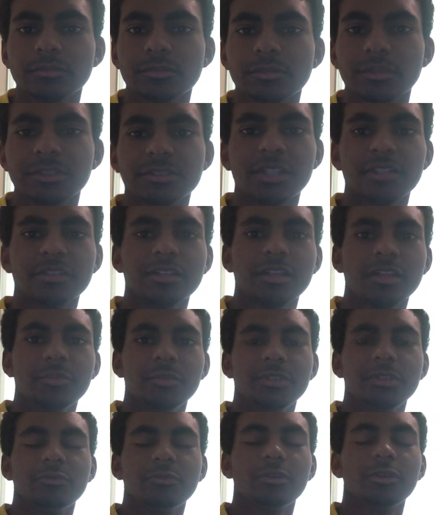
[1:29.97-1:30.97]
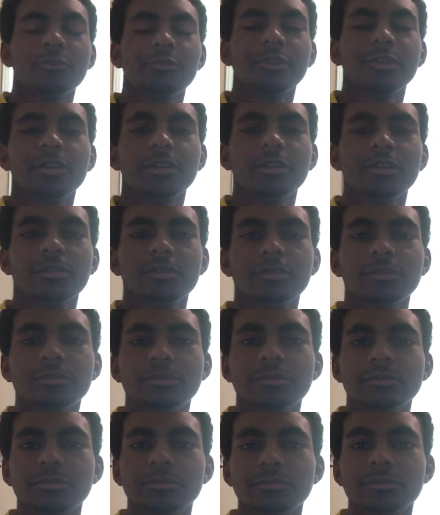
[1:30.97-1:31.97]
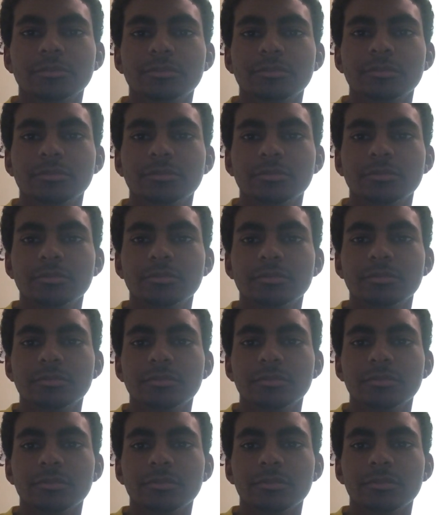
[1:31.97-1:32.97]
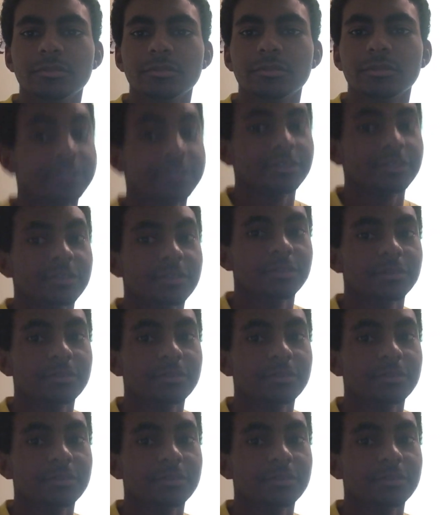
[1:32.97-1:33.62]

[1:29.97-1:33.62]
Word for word: It's not taking me to where I want to go. Or is it?